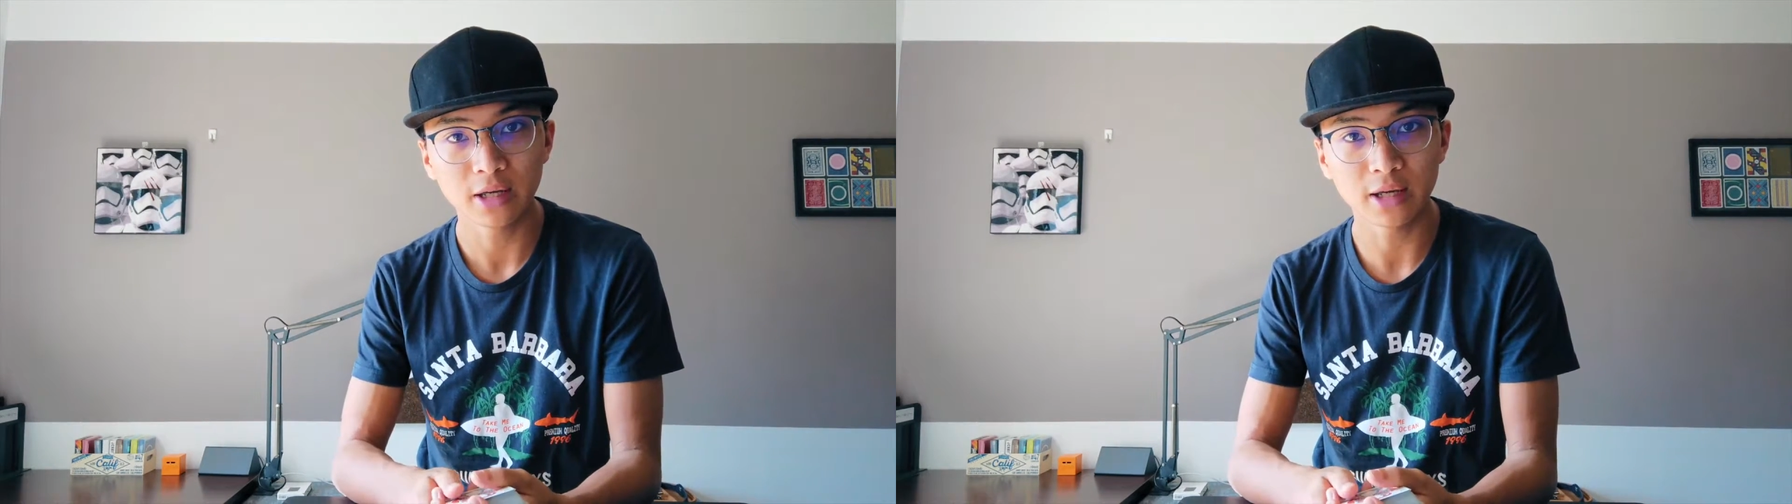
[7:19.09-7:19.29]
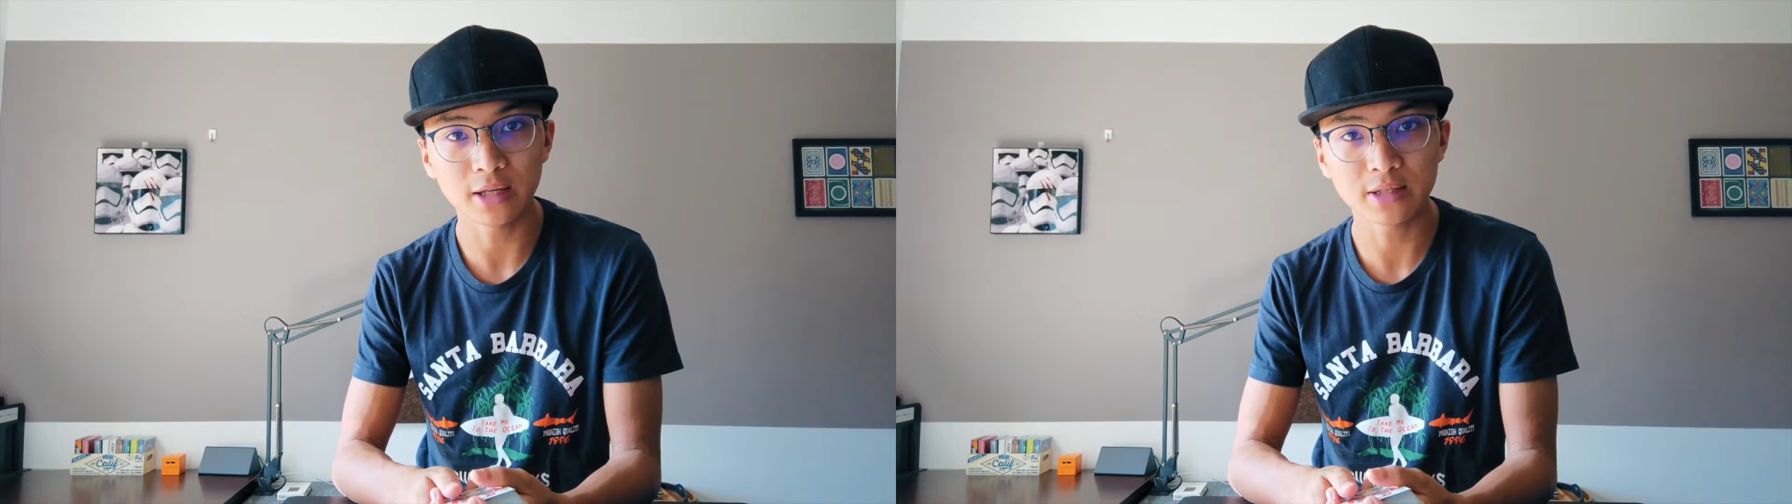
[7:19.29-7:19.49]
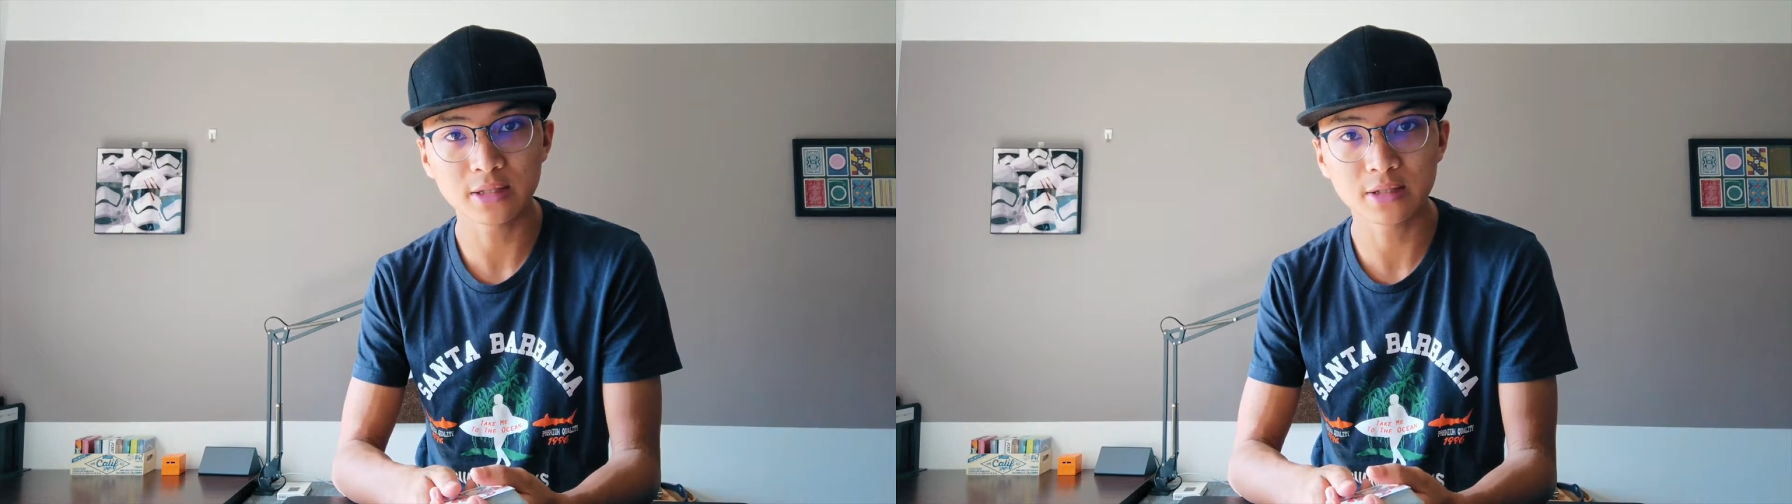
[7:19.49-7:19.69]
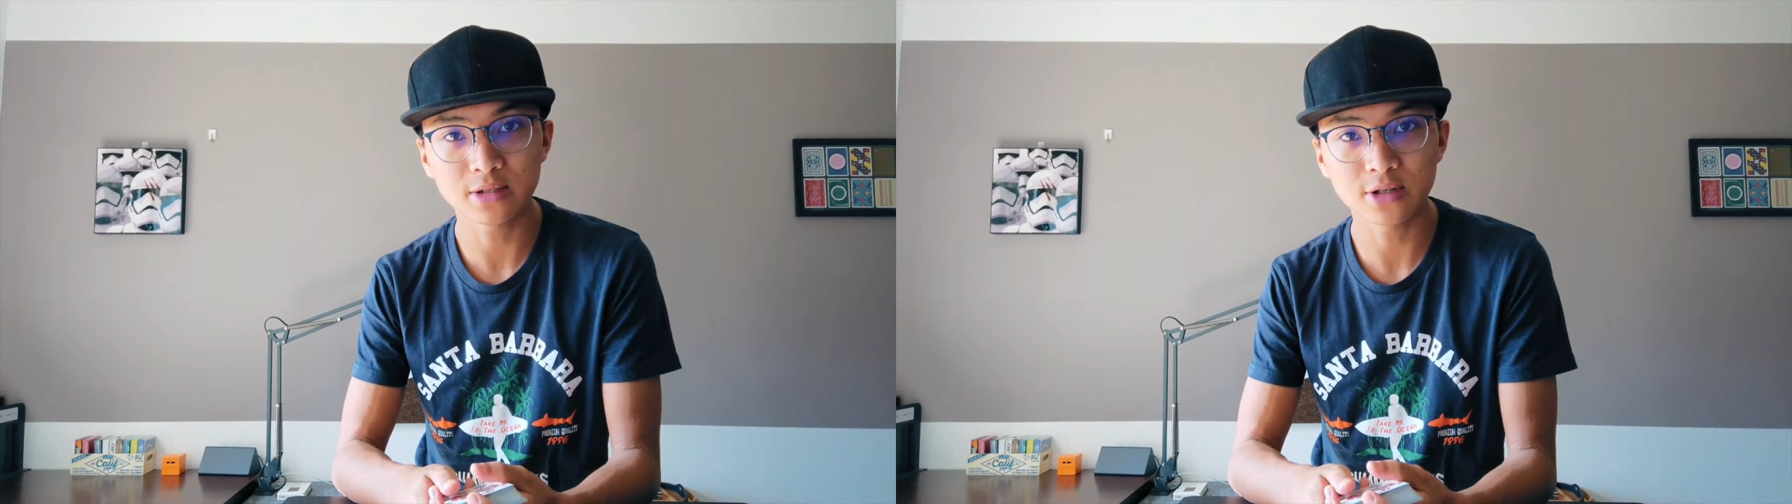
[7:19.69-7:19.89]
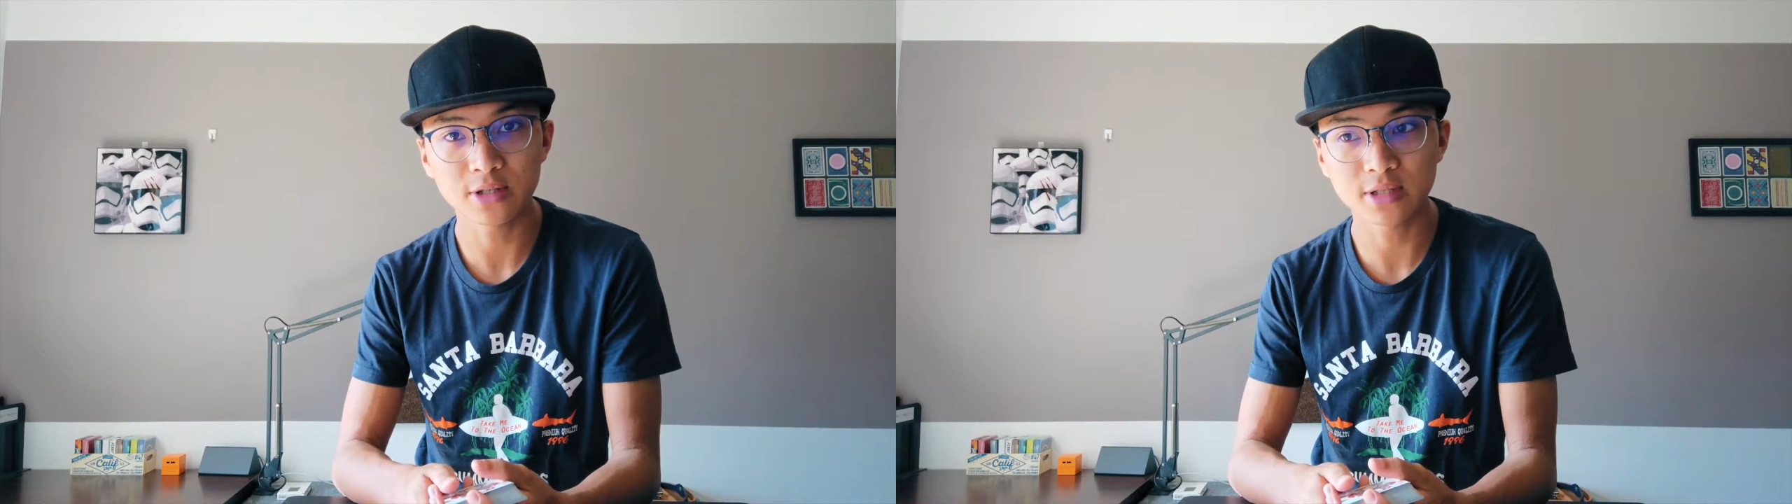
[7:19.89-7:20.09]

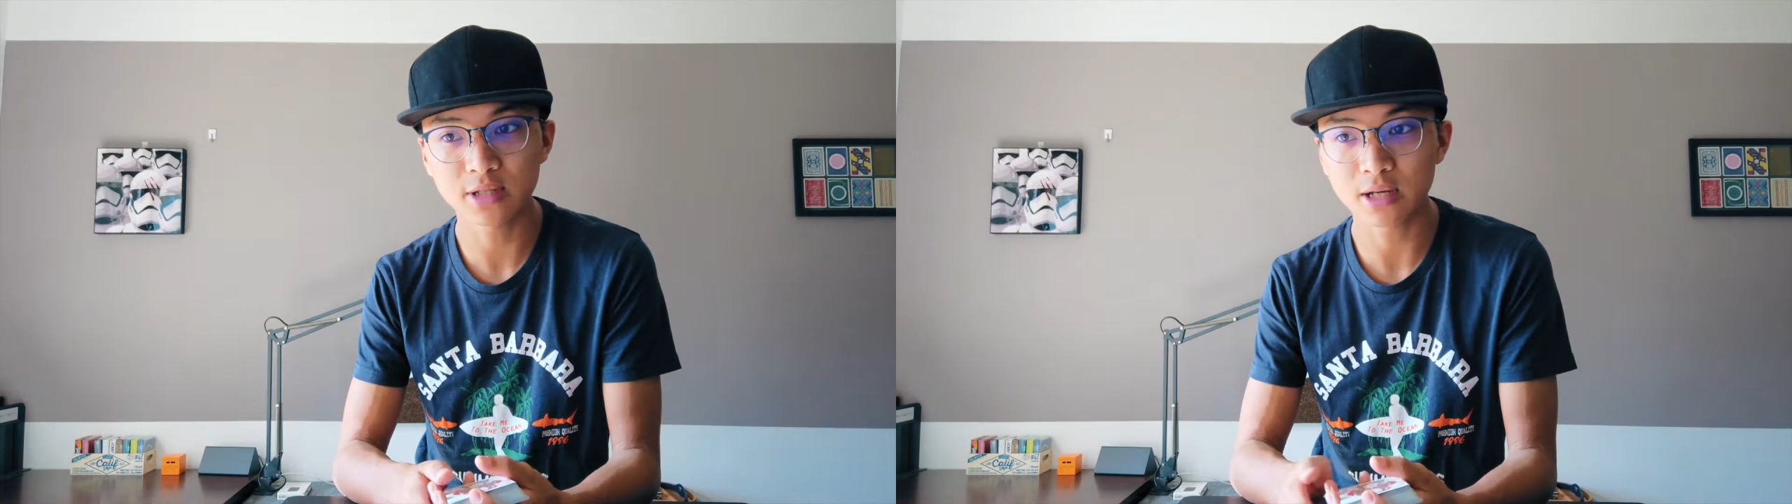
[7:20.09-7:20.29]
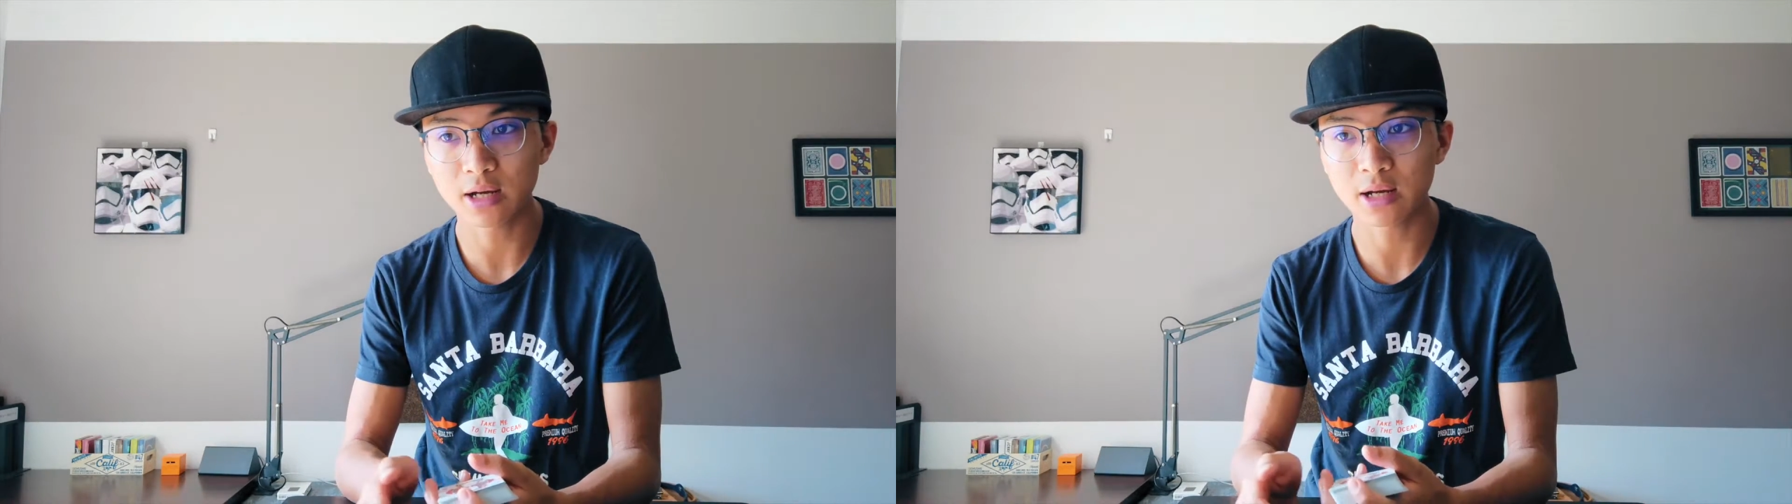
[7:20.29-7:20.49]
It's just